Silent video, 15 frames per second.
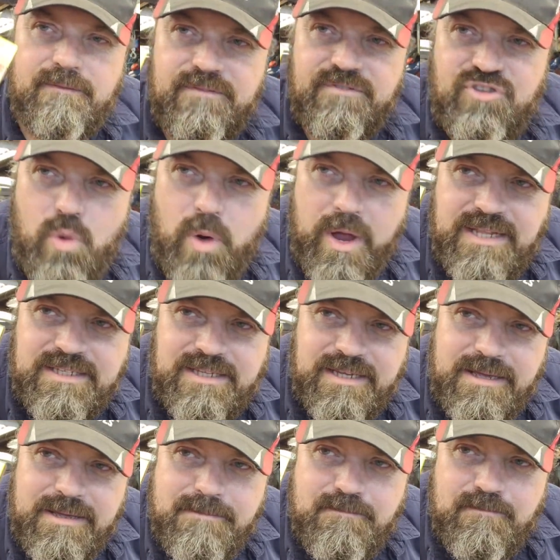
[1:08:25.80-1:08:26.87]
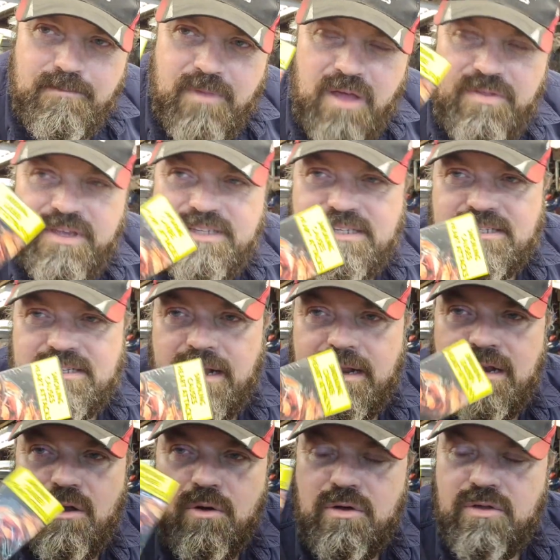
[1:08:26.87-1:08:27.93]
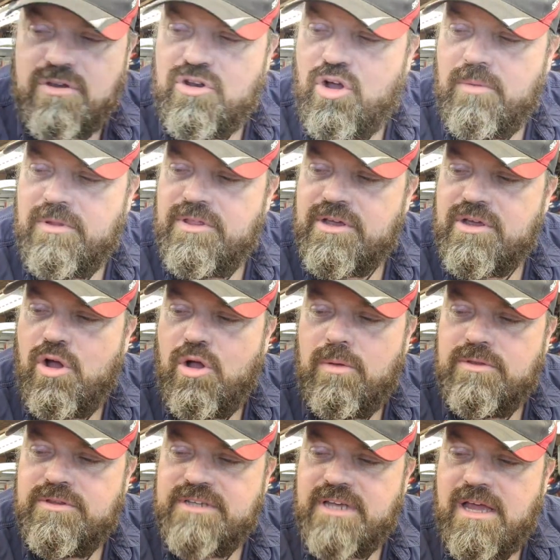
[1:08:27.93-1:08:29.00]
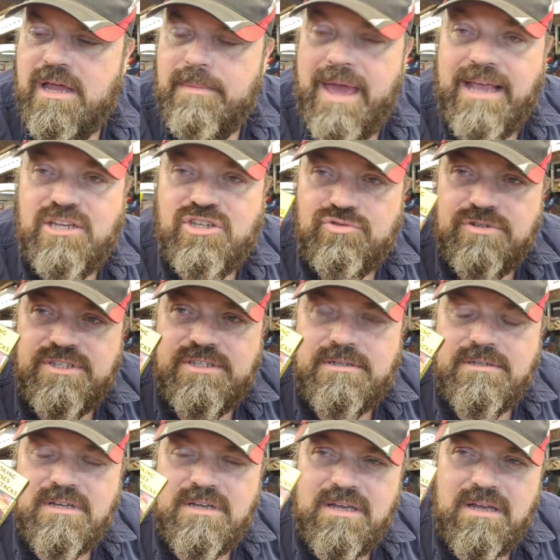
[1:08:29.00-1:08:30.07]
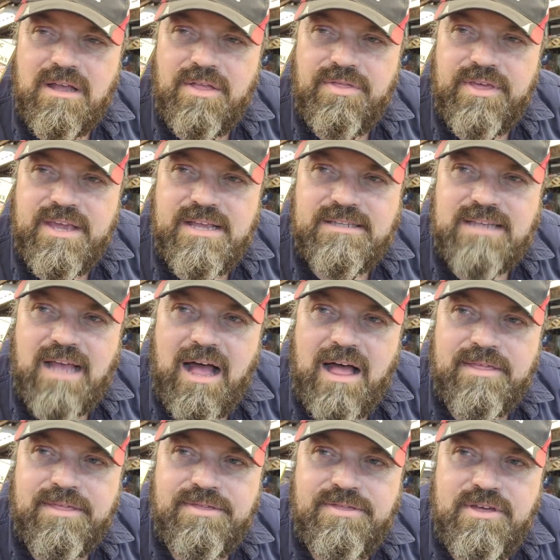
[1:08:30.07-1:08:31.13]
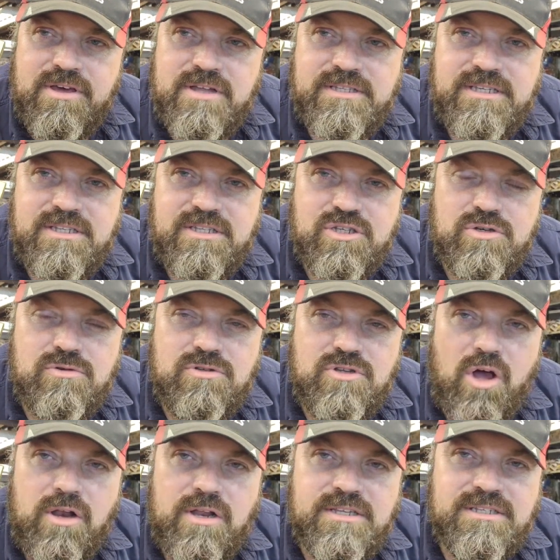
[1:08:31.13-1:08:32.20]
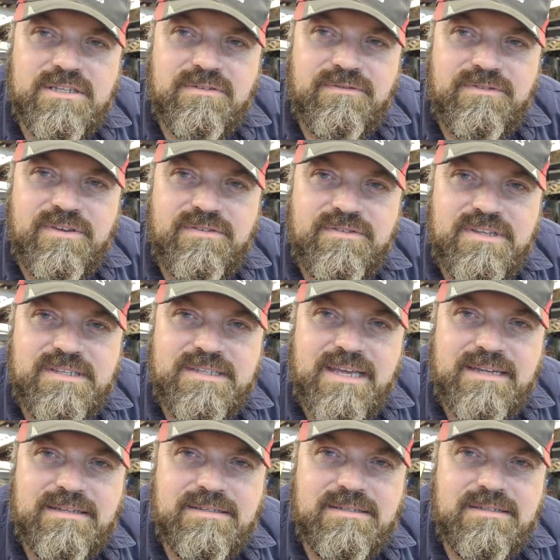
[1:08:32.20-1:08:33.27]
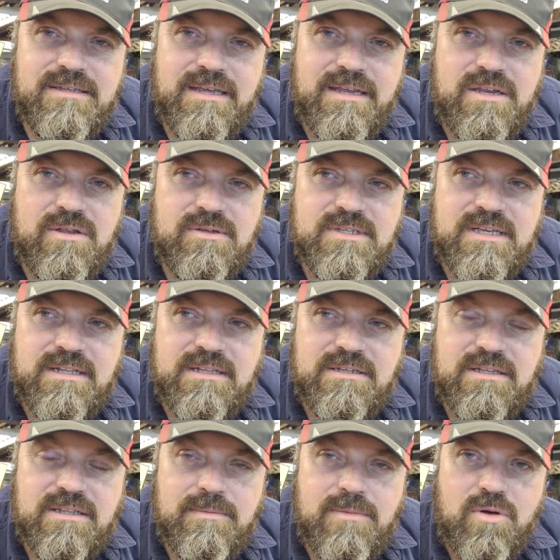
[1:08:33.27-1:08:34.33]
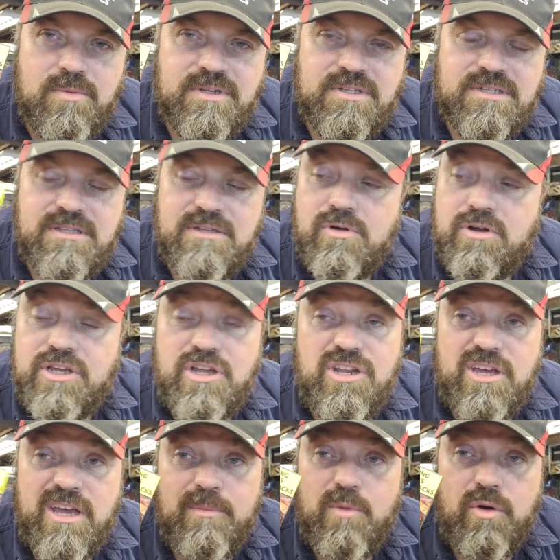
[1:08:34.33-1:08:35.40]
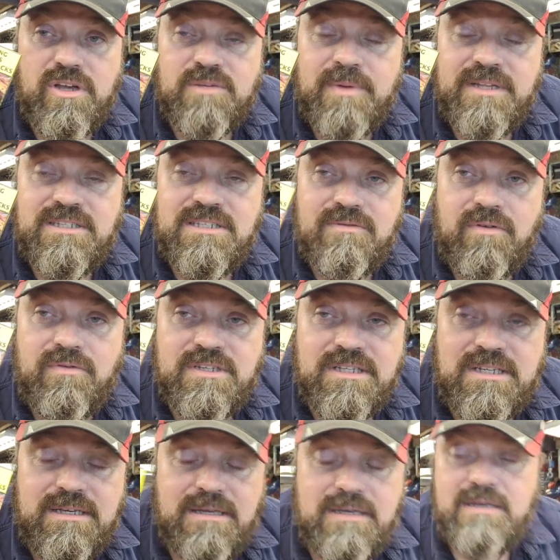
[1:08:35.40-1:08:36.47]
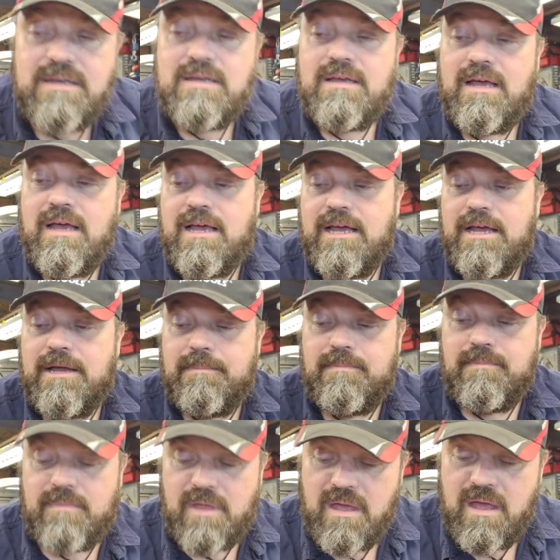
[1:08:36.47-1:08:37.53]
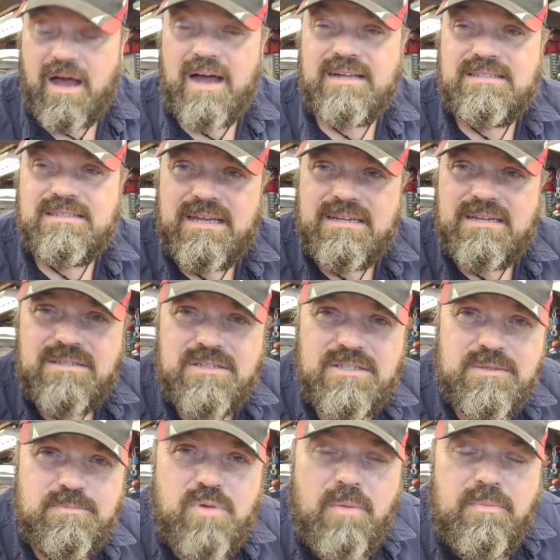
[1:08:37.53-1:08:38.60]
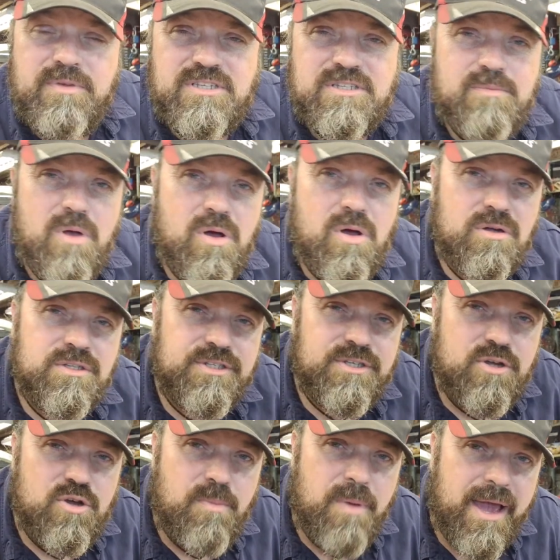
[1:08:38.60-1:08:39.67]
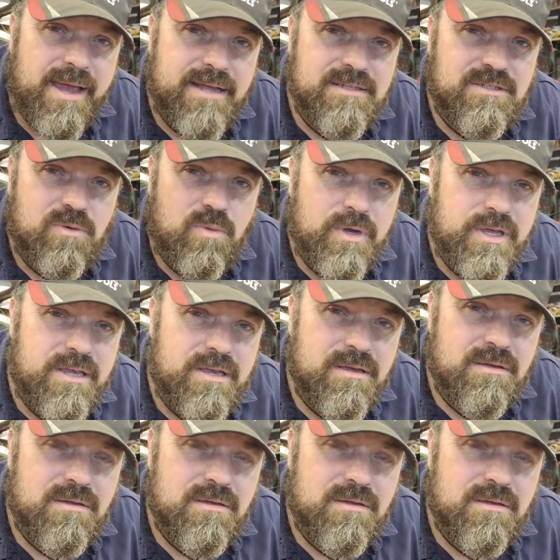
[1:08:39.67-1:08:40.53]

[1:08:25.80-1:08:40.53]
20, and these are slightly longer than normal. They're called extras. These are $32.50 in New Zealand at the moment, and they're only going to get more expensive, obviously. I tend to probably smoke 2 packets a week,